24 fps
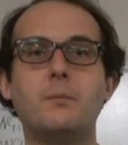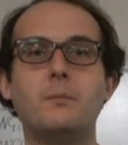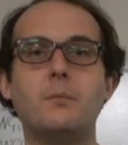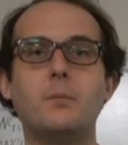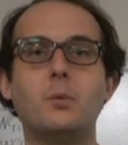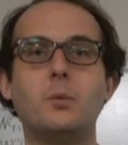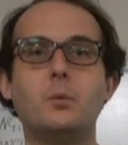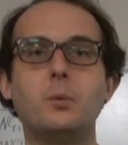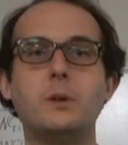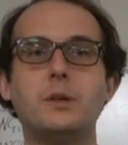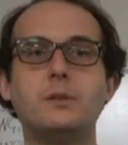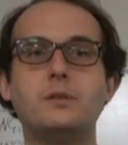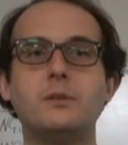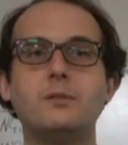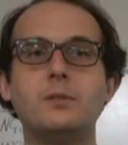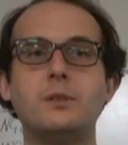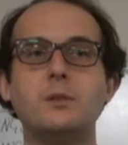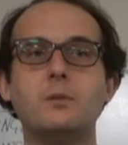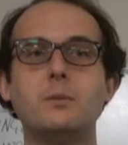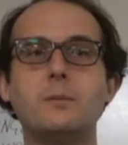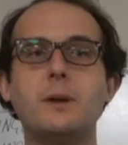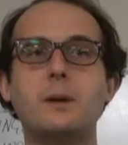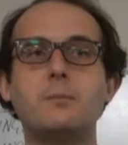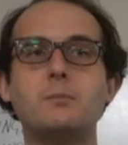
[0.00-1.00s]
which, if
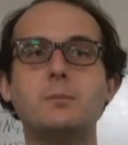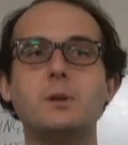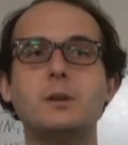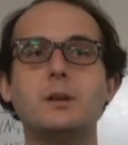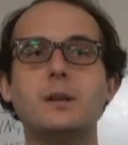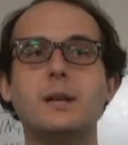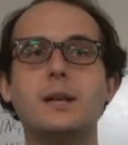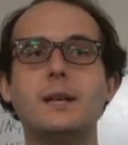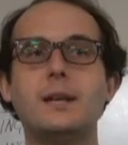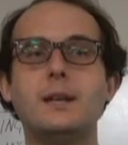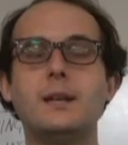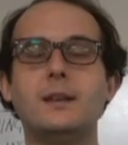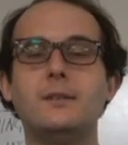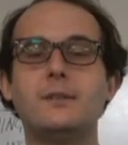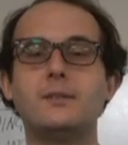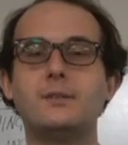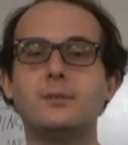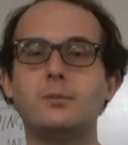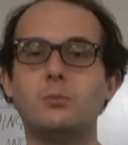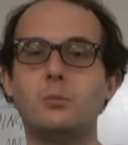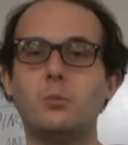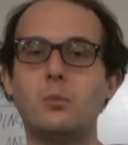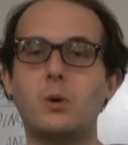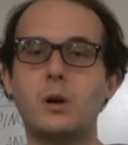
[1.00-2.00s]
you remember, is
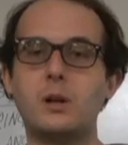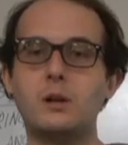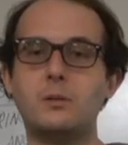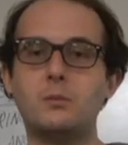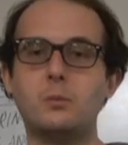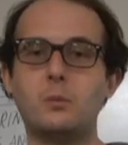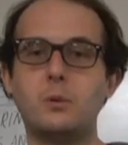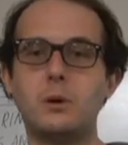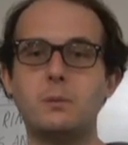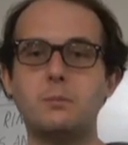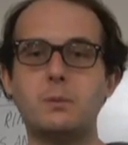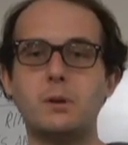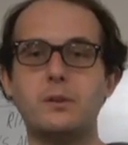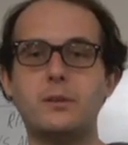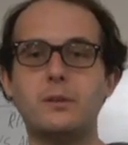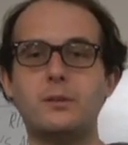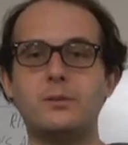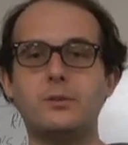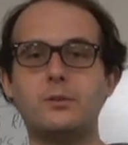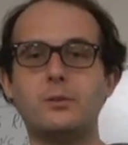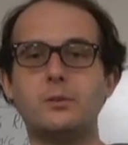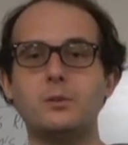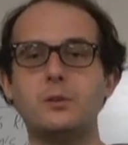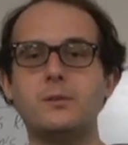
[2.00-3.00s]
one where both the
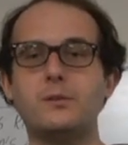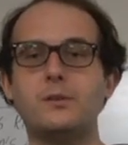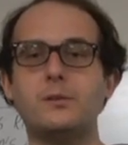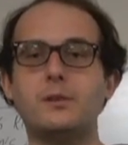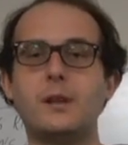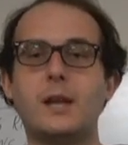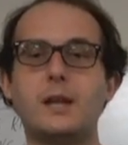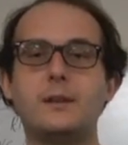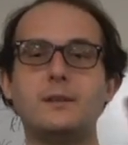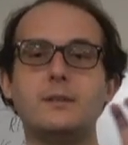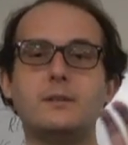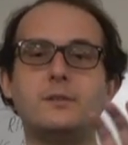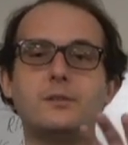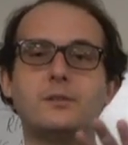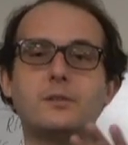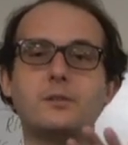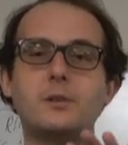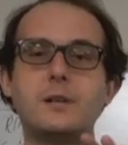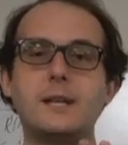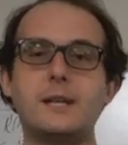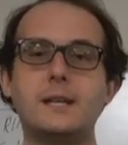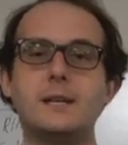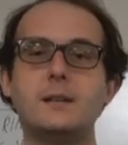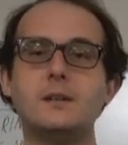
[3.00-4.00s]
source and the
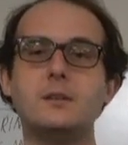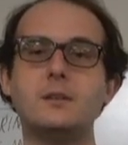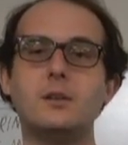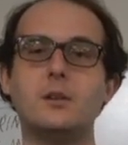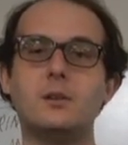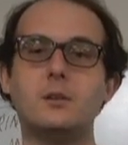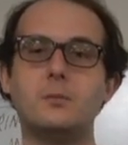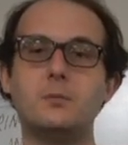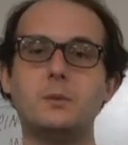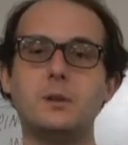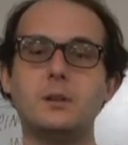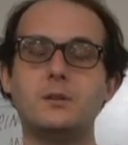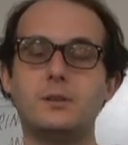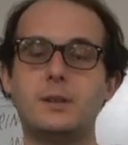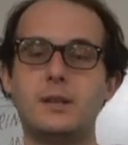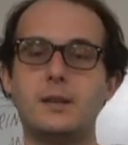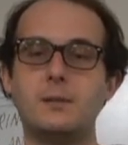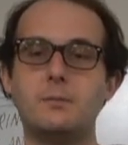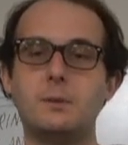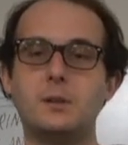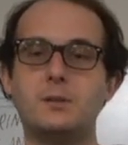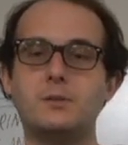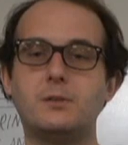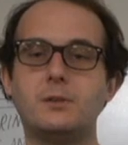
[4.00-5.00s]
screen on which the
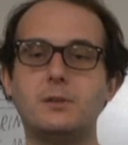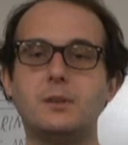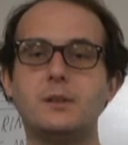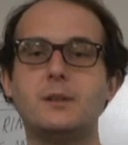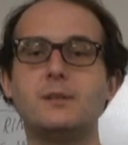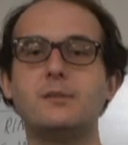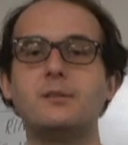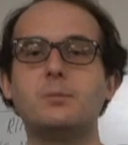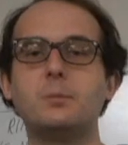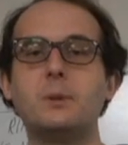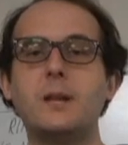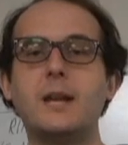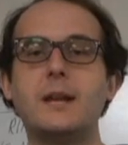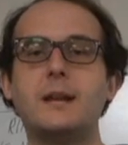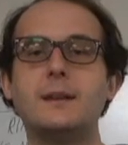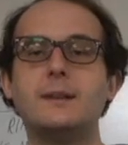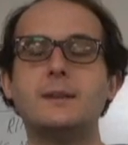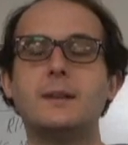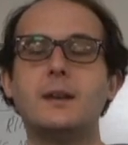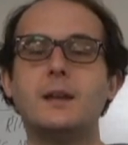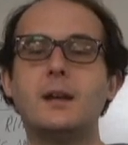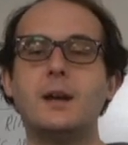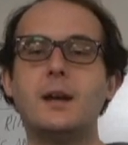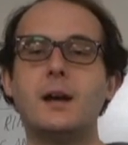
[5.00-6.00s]
image are displayed
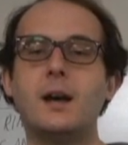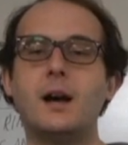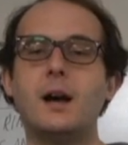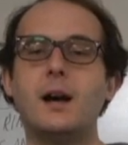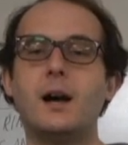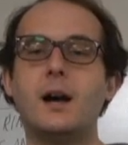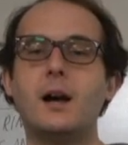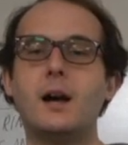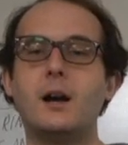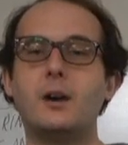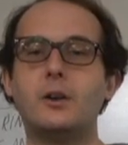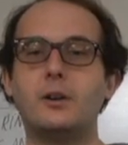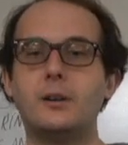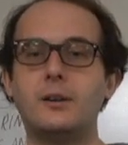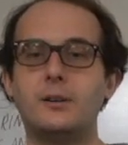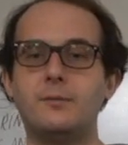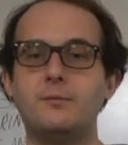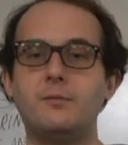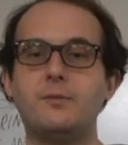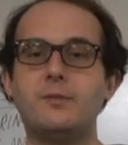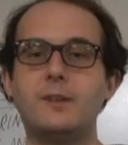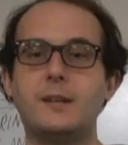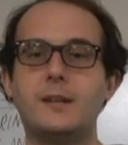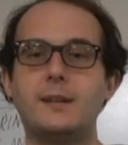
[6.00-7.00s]
are at
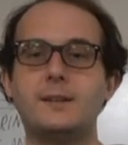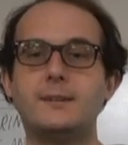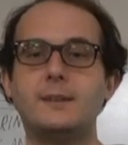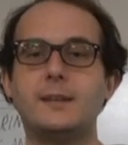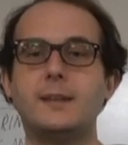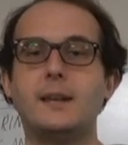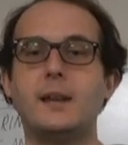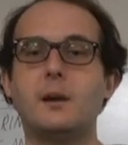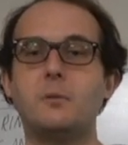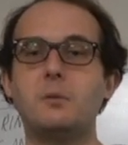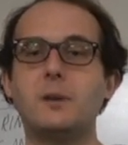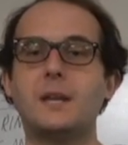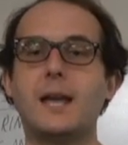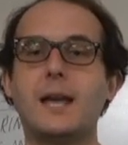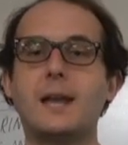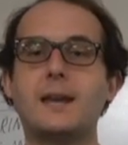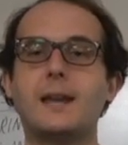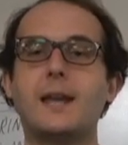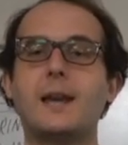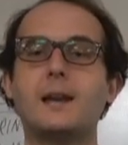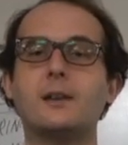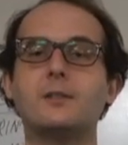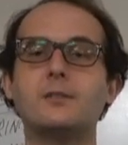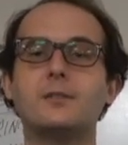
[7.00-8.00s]
infinity. Now, we
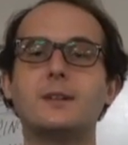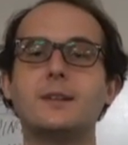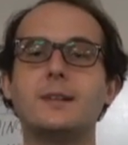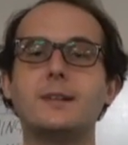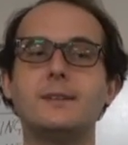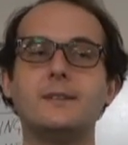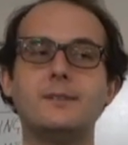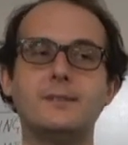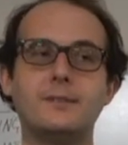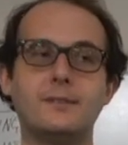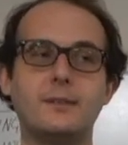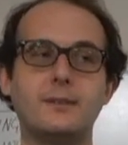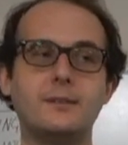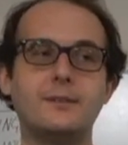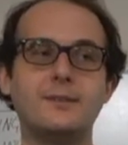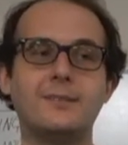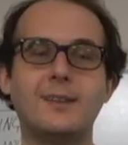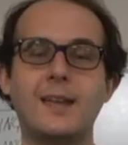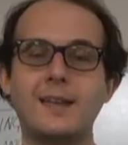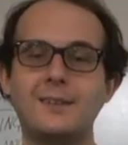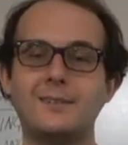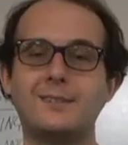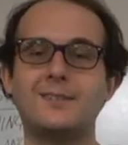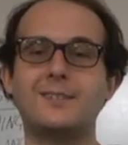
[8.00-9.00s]
can't actually
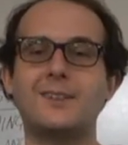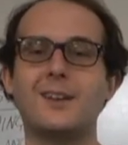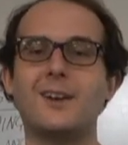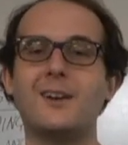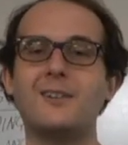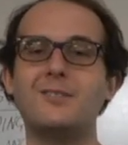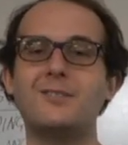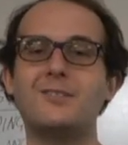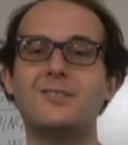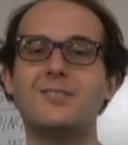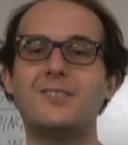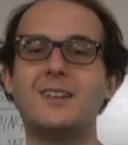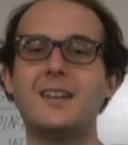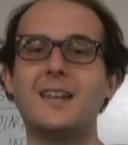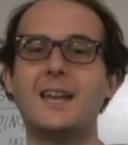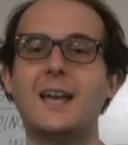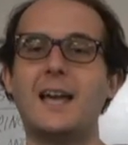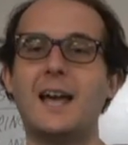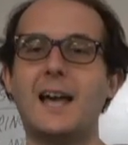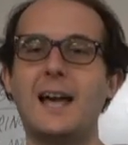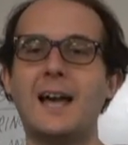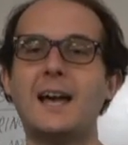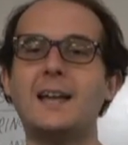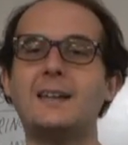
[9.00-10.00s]
set stuff
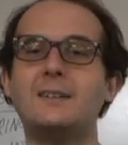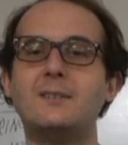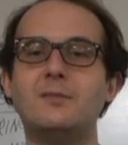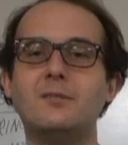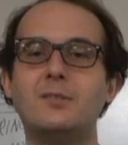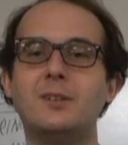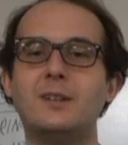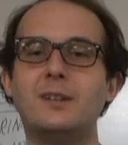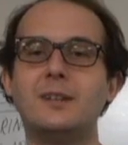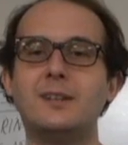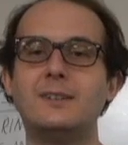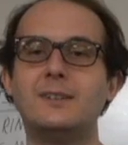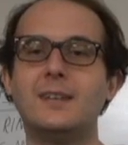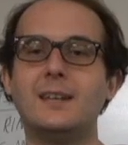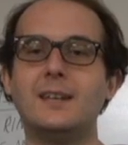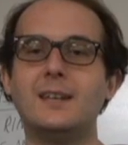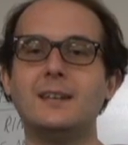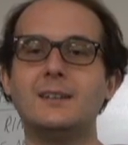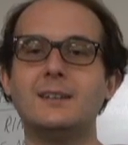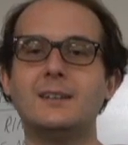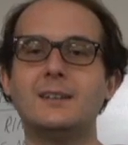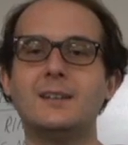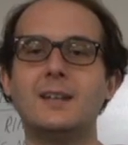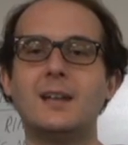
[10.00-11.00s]
at
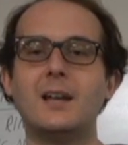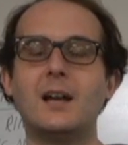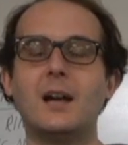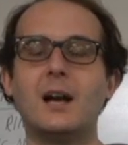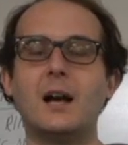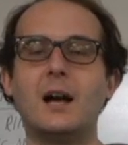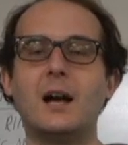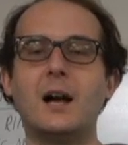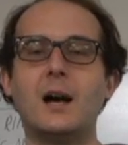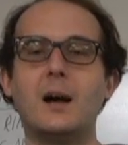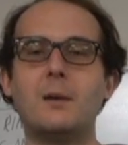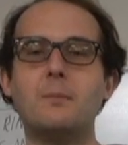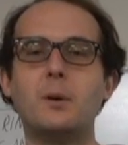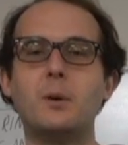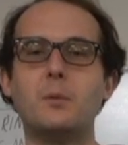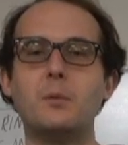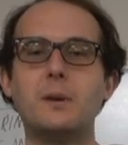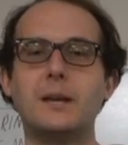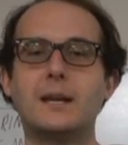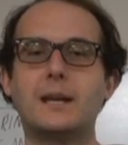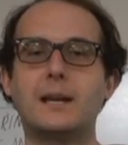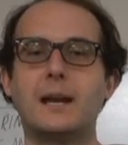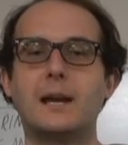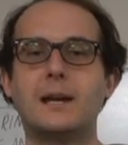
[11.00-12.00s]
infinity, but
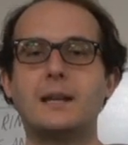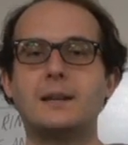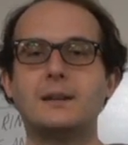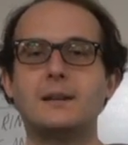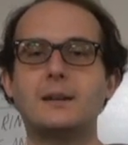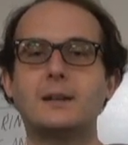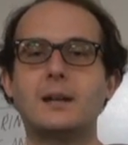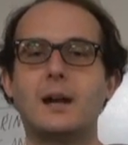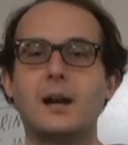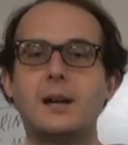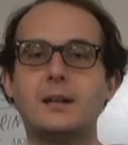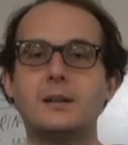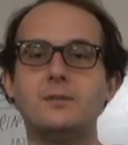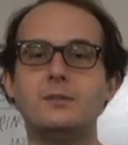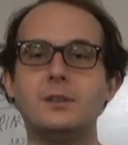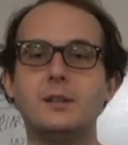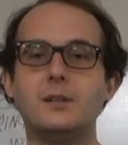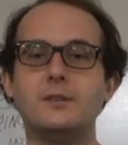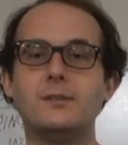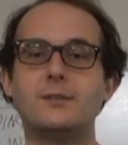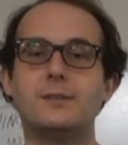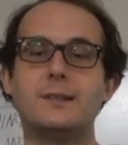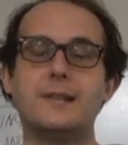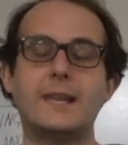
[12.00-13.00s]
we can kind of
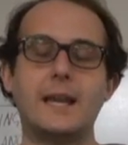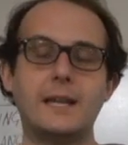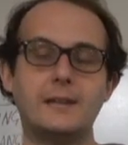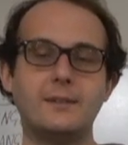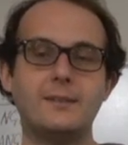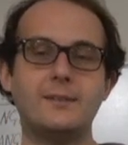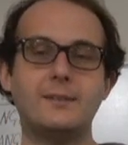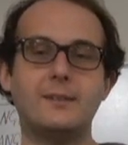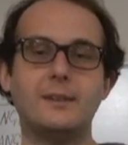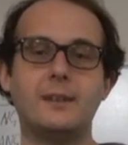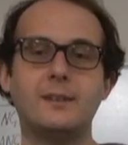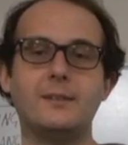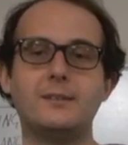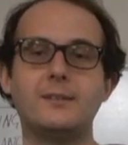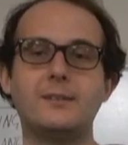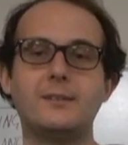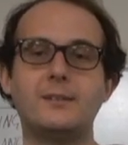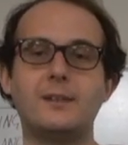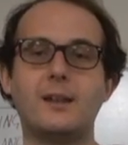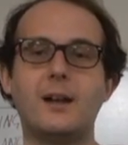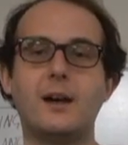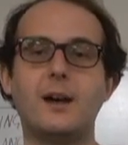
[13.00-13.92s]
use lenses